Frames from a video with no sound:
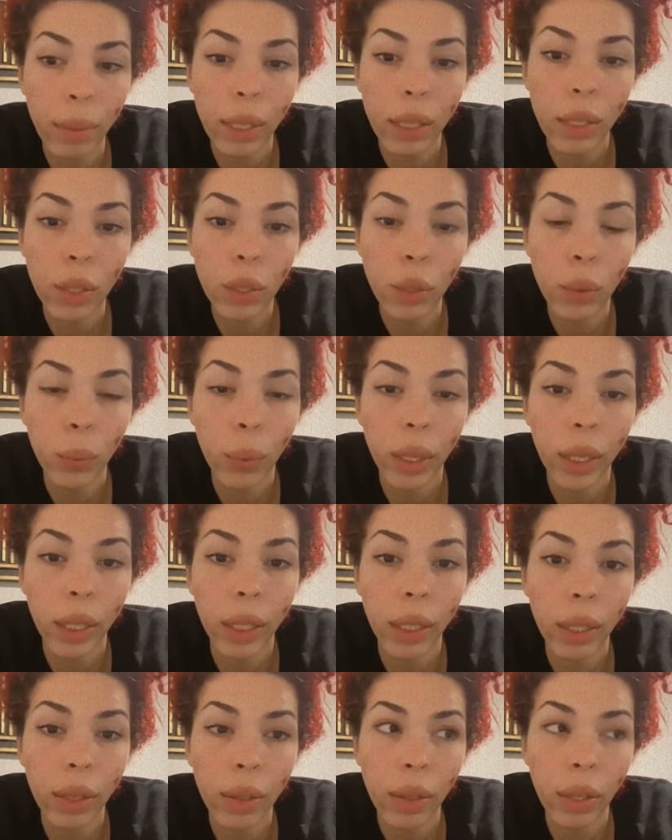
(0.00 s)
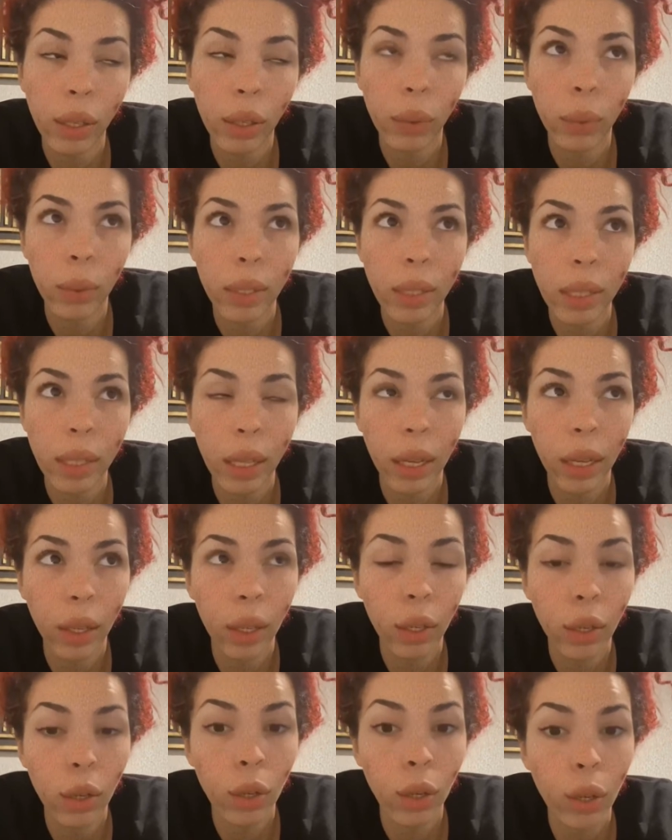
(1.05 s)
environment where there
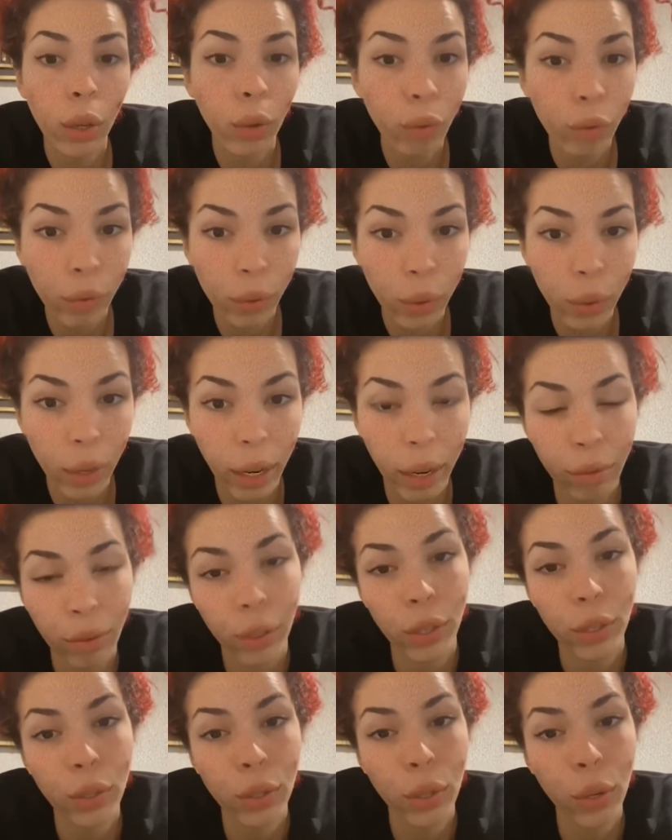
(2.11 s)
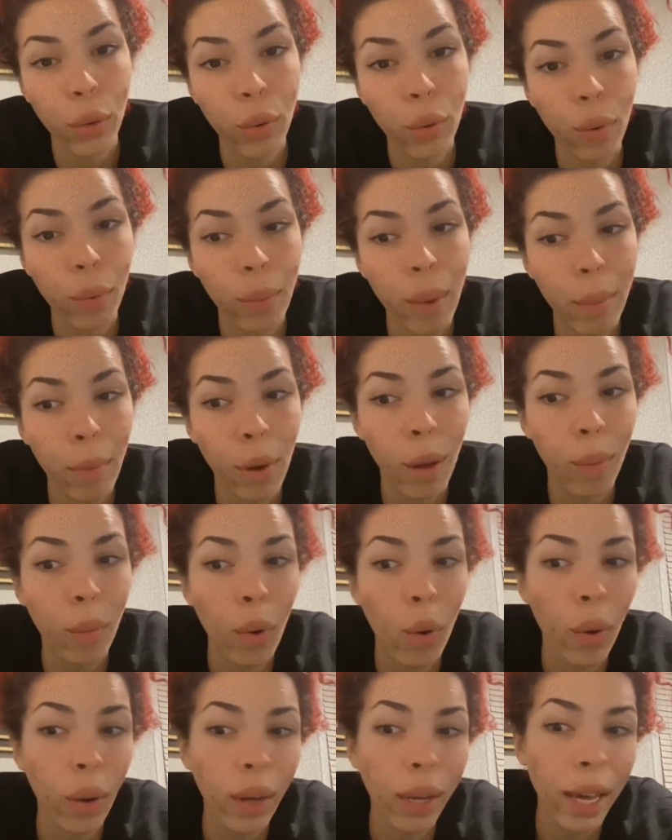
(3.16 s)
was like no food ever.
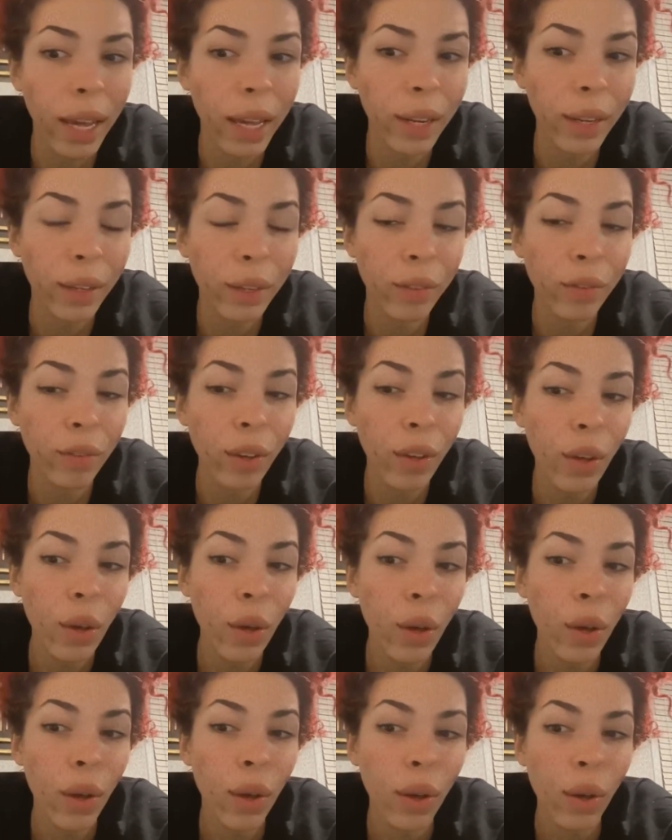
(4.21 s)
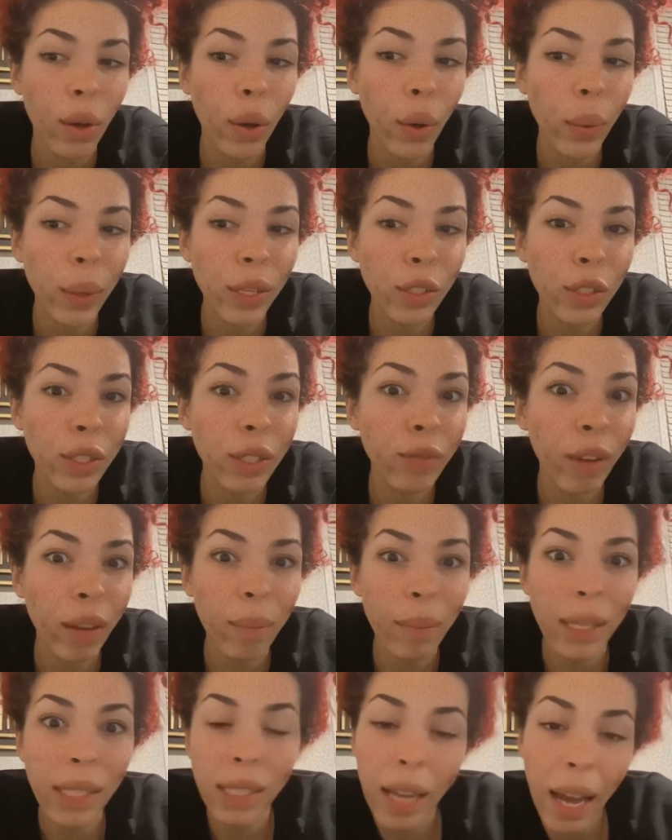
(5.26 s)
So my mom kind of
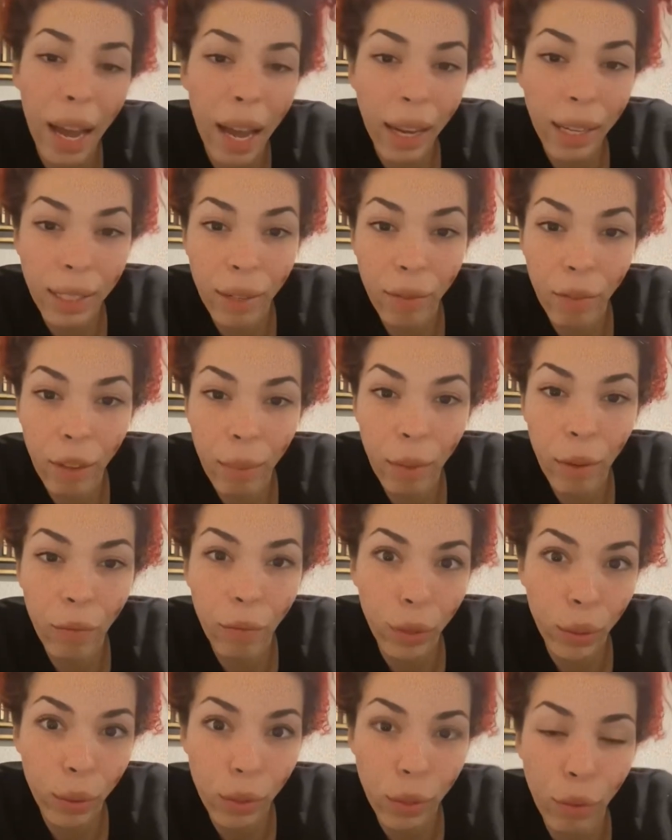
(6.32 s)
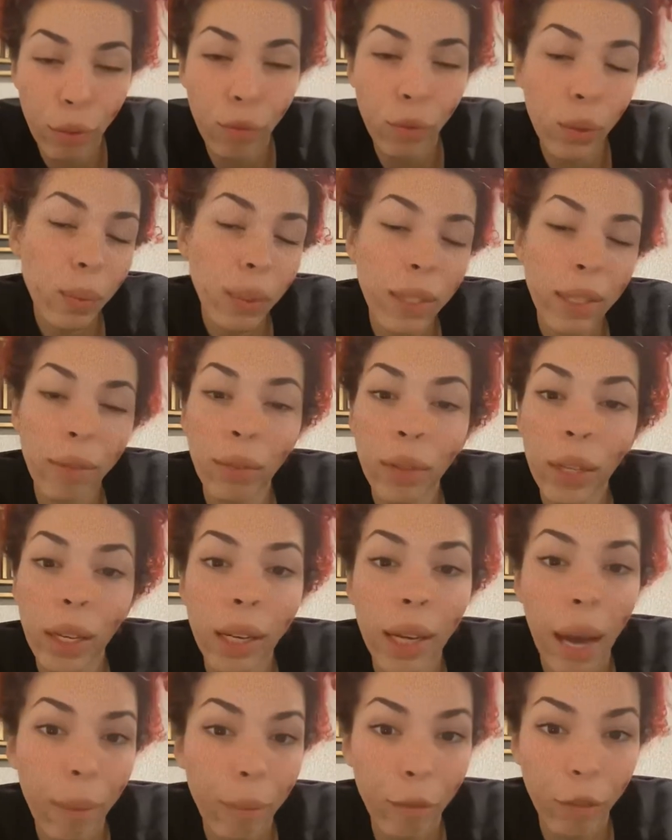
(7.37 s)
always just fed me snacks and fed me food. So
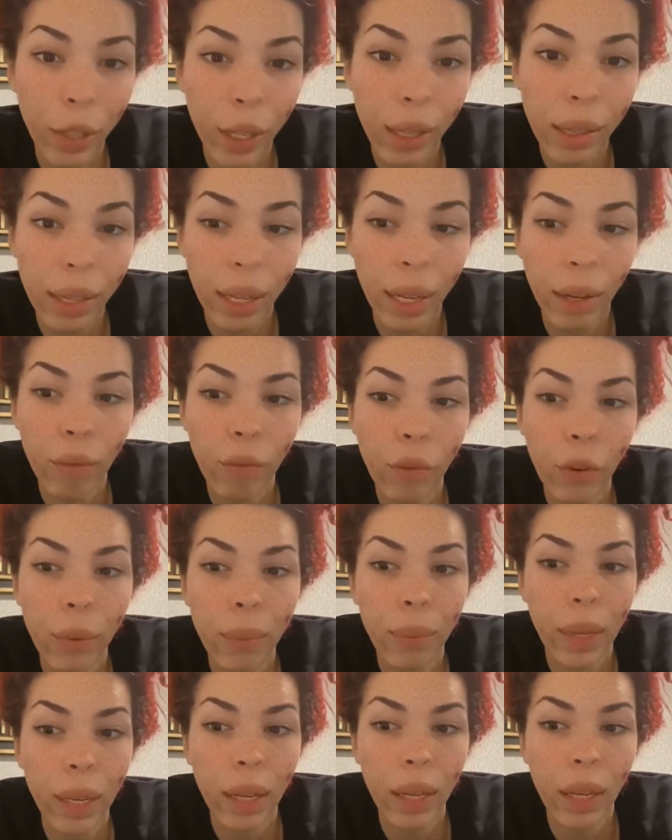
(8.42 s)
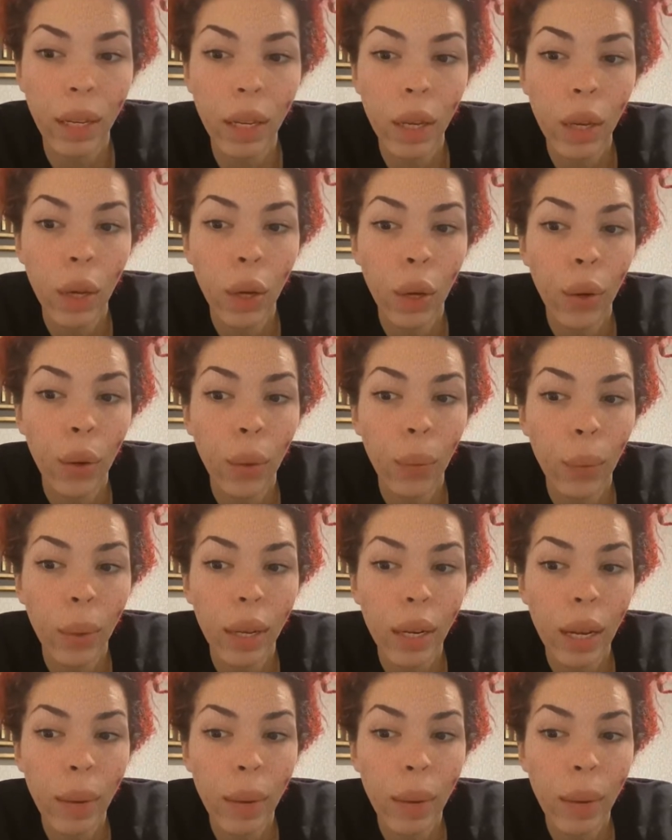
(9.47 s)
food was definitely a comfort thing for me